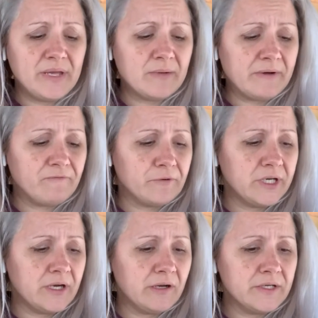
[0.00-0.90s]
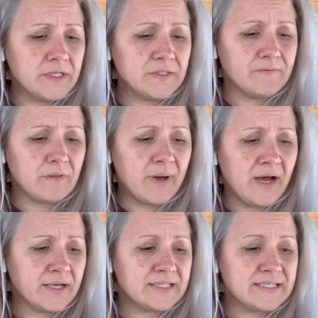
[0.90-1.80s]
I have no idea what is
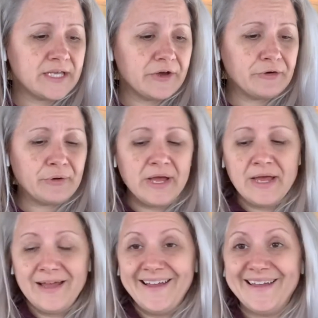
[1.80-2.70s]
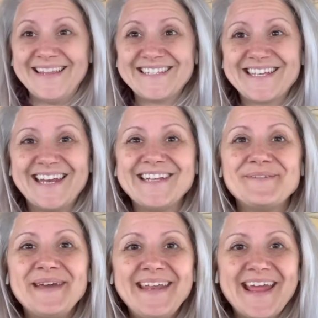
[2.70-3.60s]
inside this box, and the
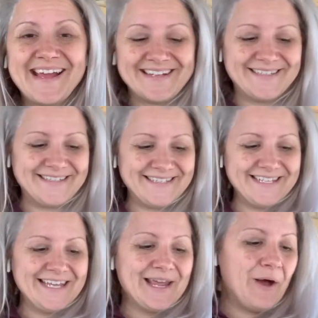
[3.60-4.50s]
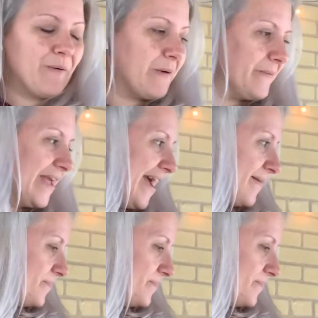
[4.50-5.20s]
anticipation is killing me. What we get.